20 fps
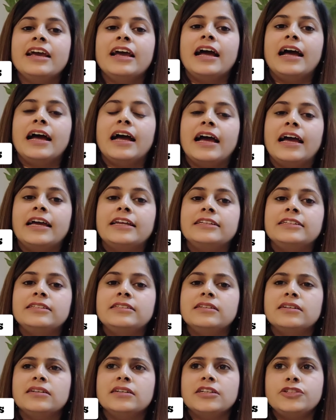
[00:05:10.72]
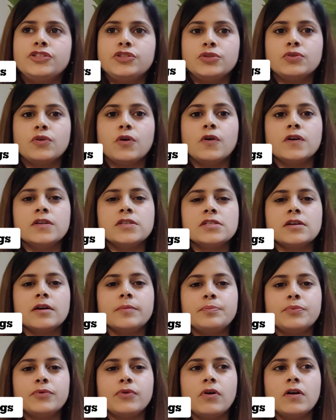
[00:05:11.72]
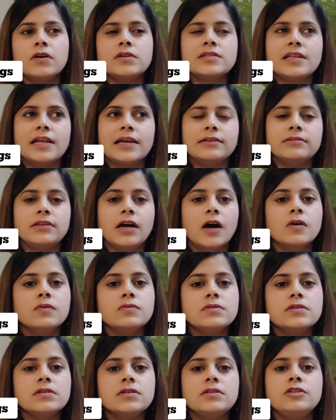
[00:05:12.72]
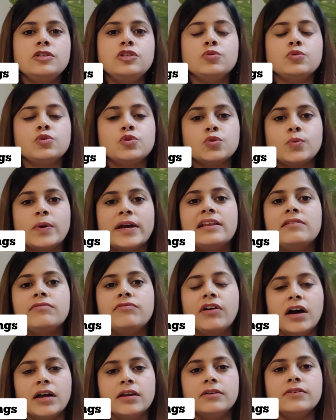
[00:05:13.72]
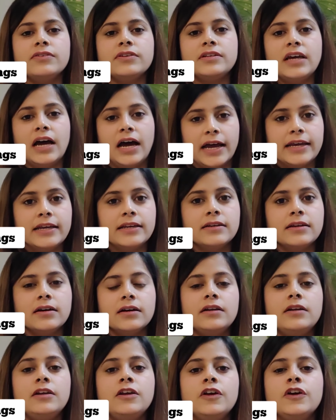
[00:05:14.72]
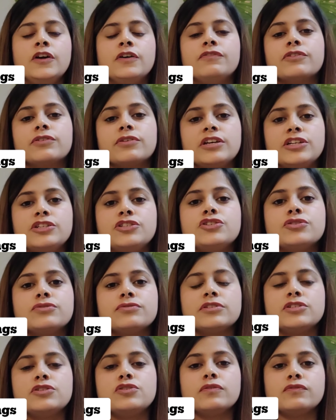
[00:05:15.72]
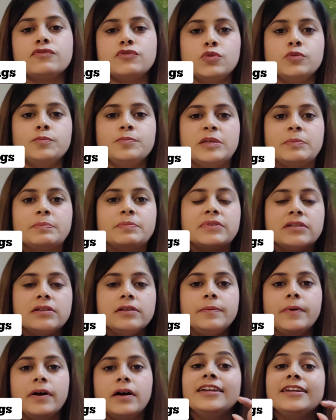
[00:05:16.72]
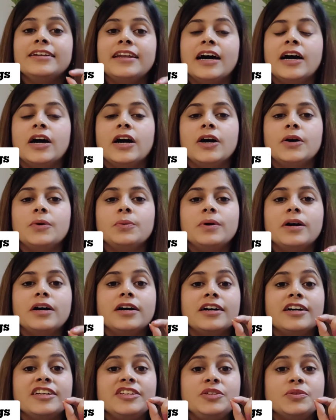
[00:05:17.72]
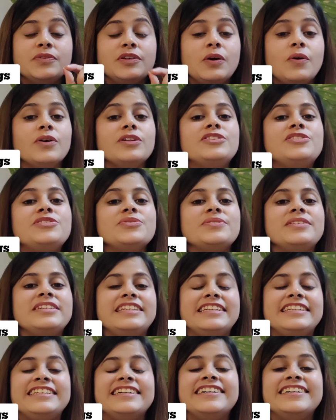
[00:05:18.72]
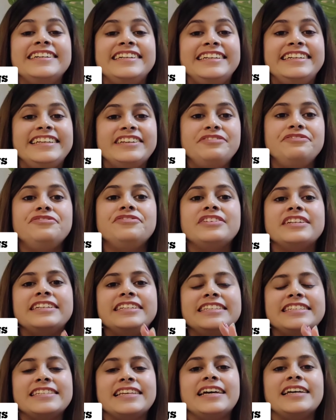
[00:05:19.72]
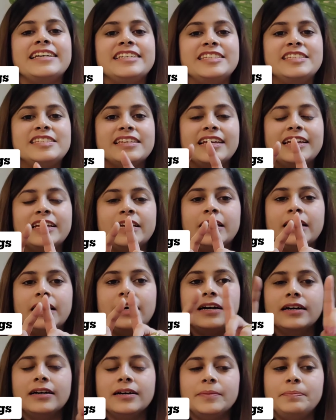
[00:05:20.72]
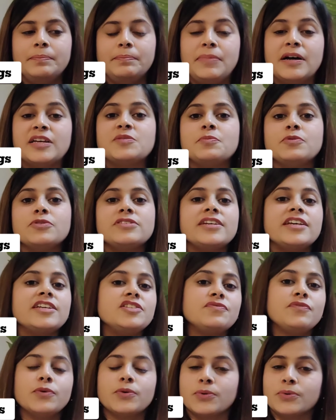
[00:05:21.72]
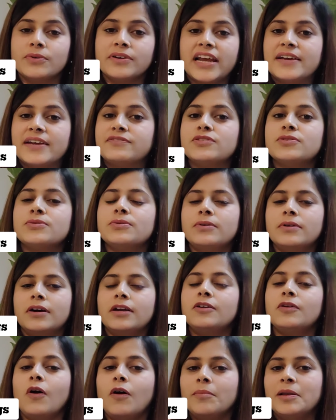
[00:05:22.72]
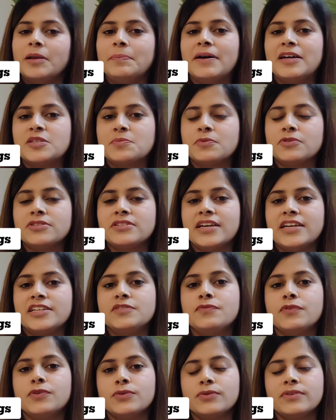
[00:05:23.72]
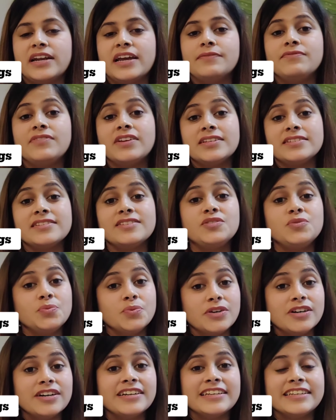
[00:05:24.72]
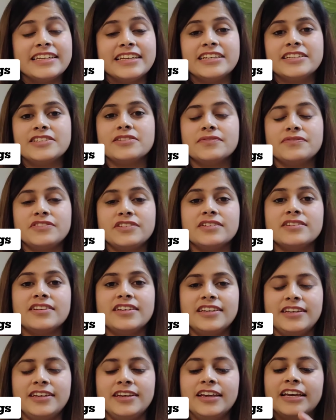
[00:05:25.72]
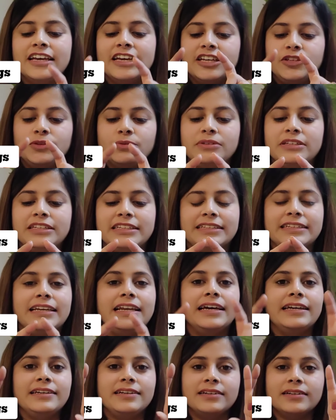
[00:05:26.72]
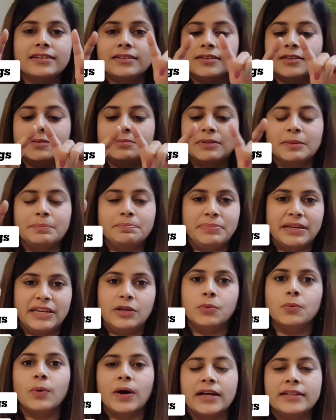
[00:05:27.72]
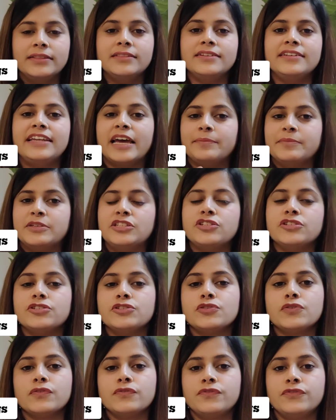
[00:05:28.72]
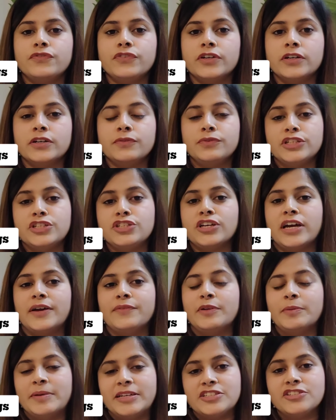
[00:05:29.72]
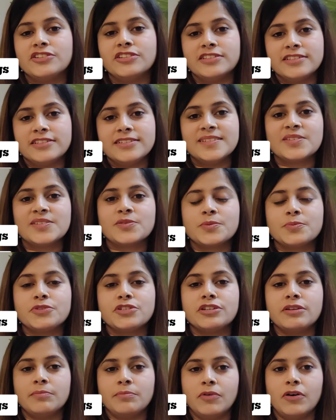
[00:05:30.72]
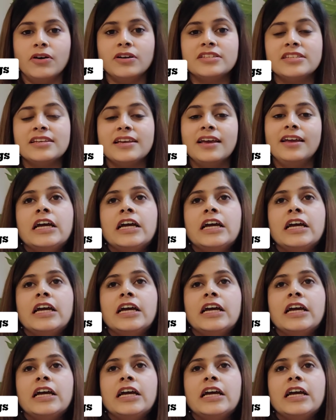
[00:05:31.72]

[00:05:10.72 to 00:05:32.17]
and it should cost approx like 1,000 to 1,200 INR for an insurance of two people. Now, you will also need a different size passport size photograph. So a normal passport size photograph doesn't work in case of Turkey. You need like a big one, the dimensions of which I will mention in the description box.